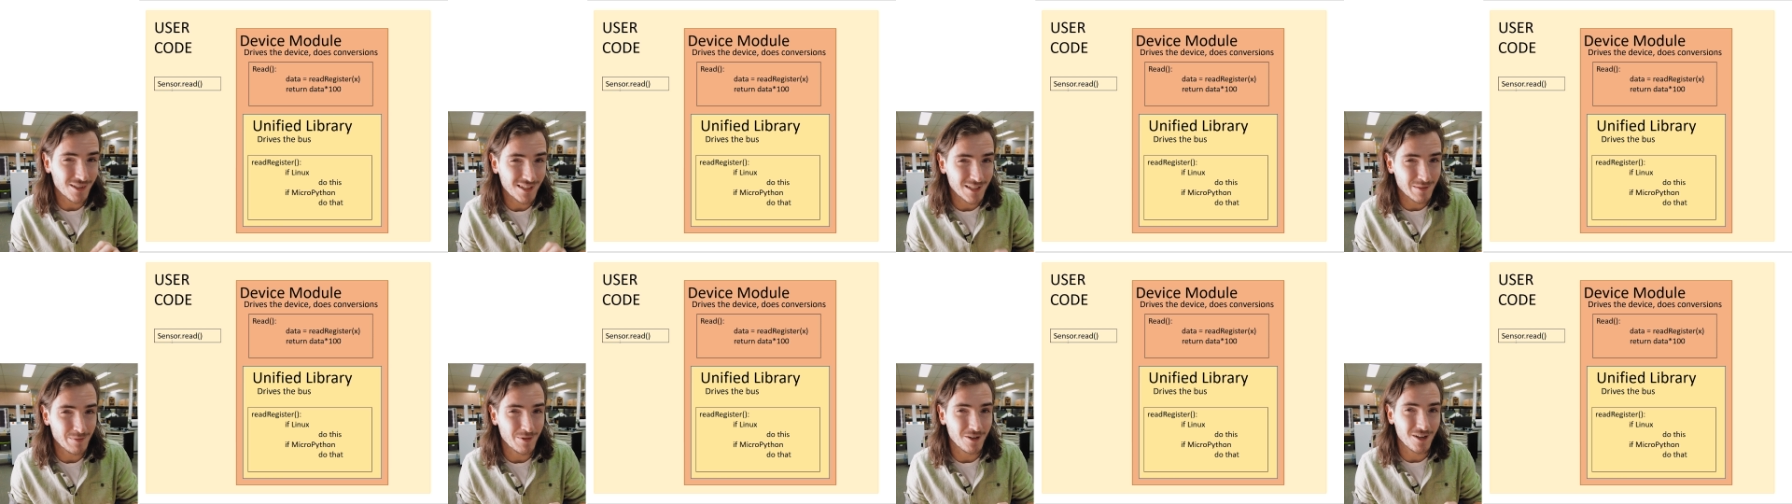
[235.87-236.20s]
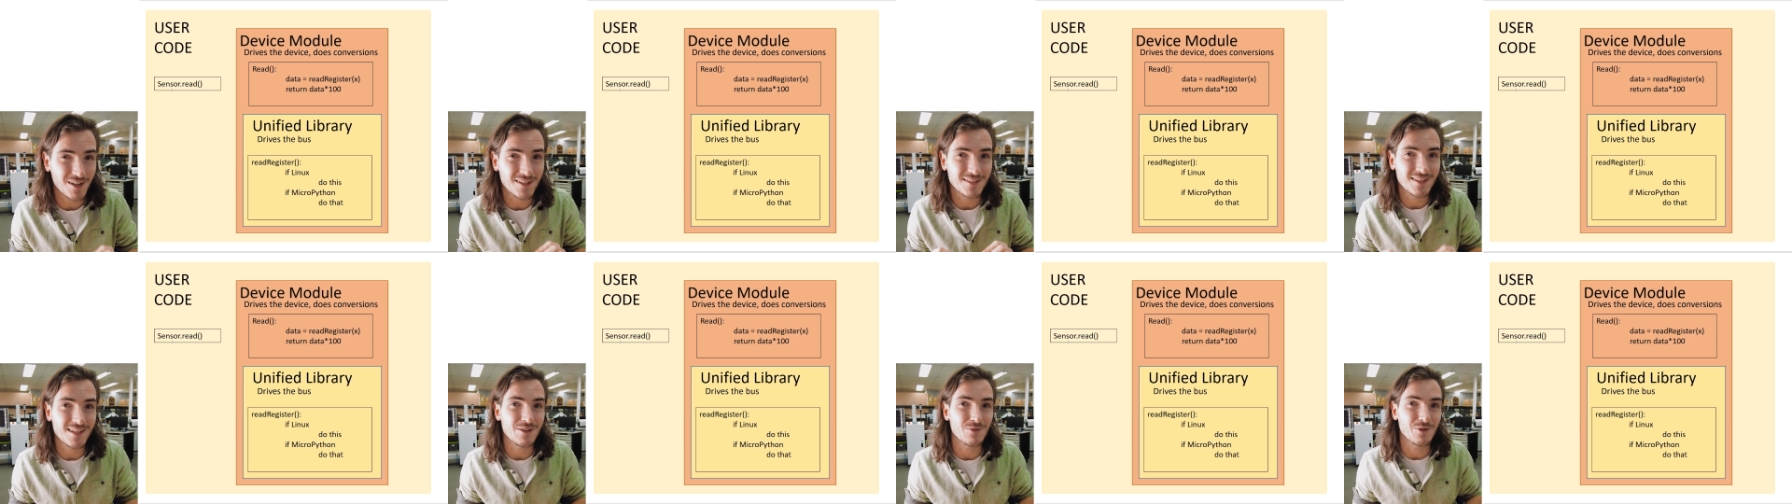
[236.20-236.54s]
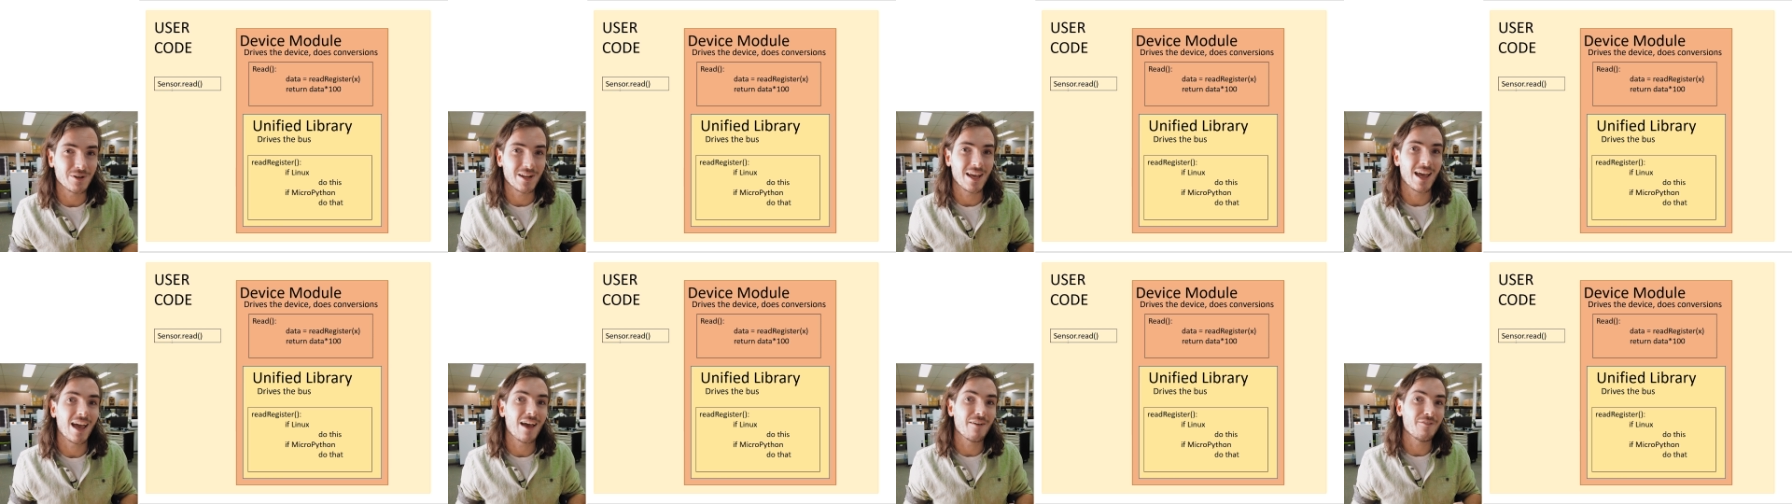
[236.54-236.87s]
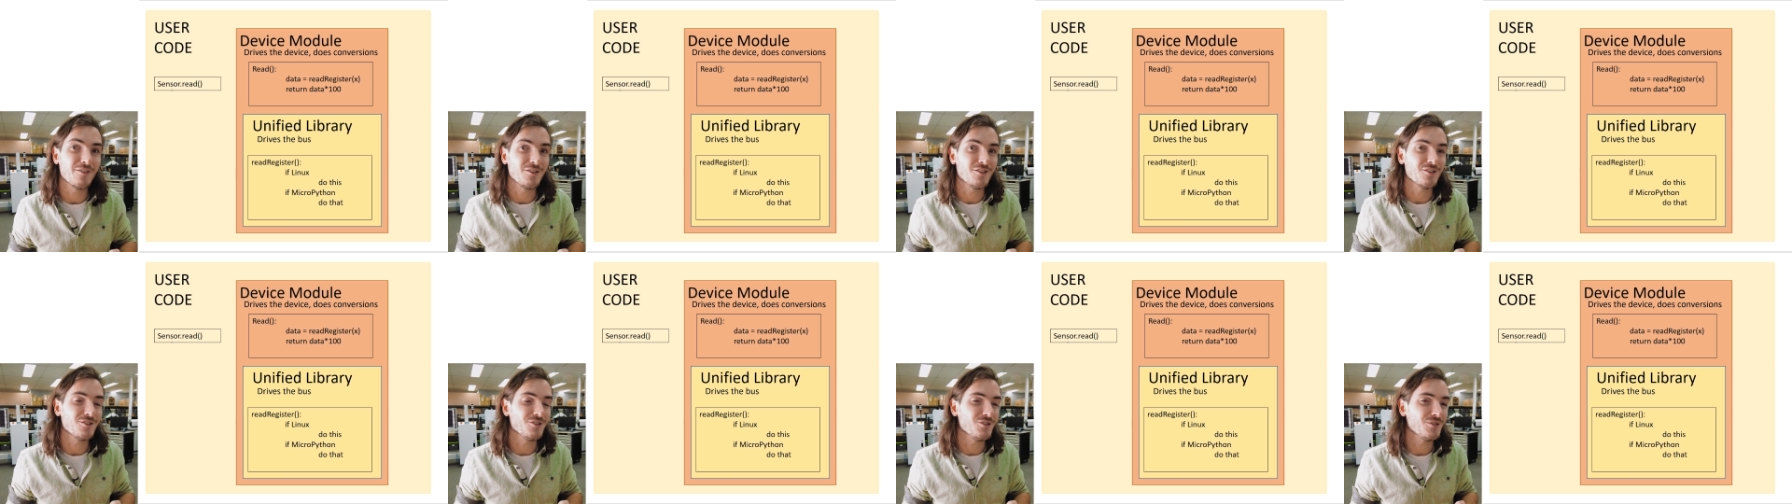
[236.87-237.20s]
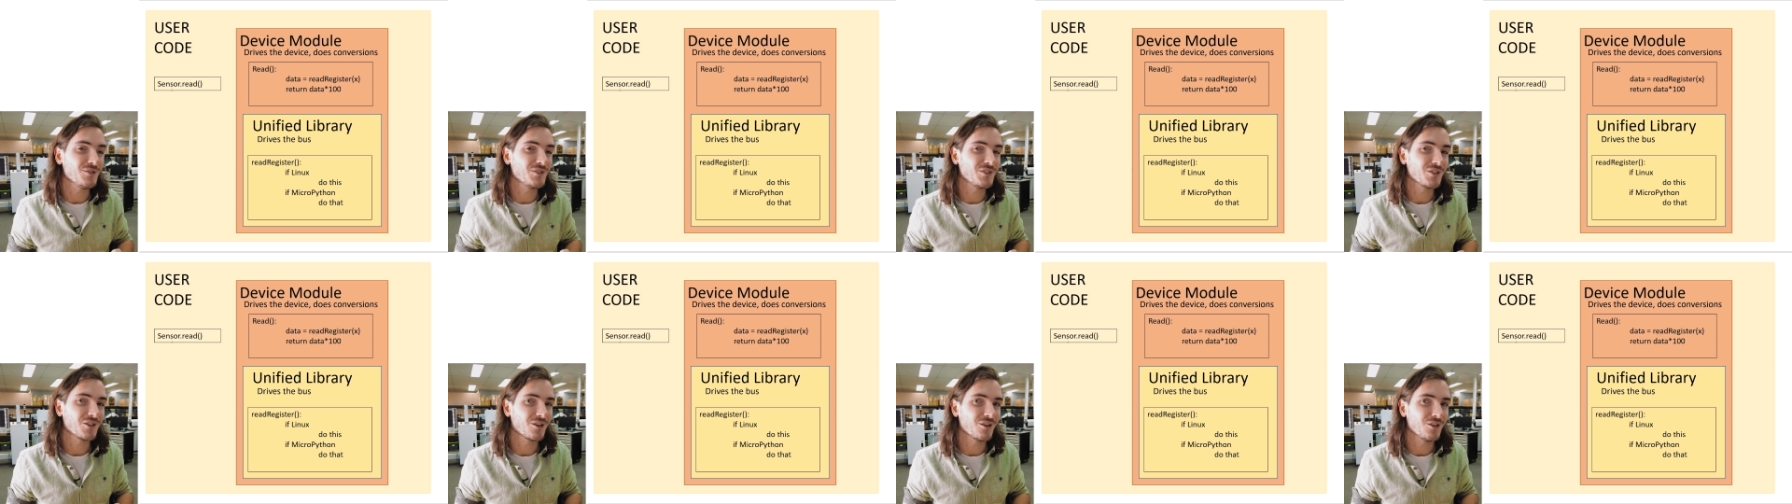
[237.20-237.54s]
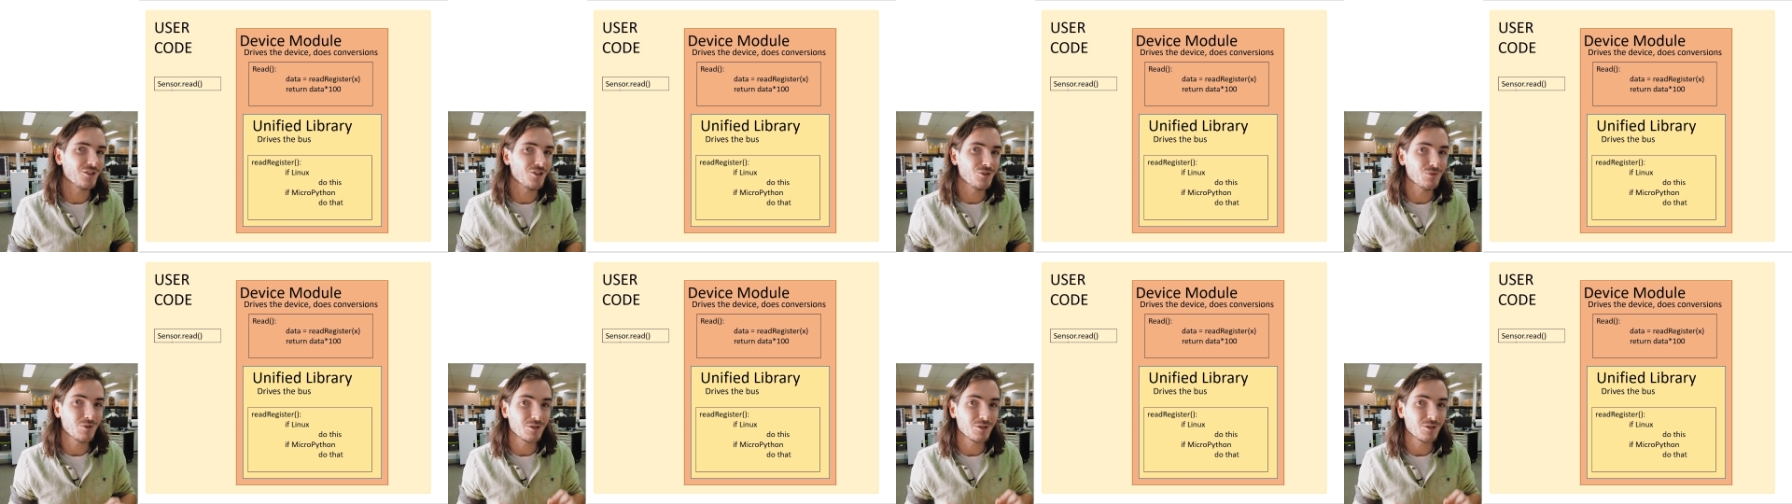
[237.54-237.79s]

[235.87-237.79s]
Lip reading: experience that you want to have in your user code.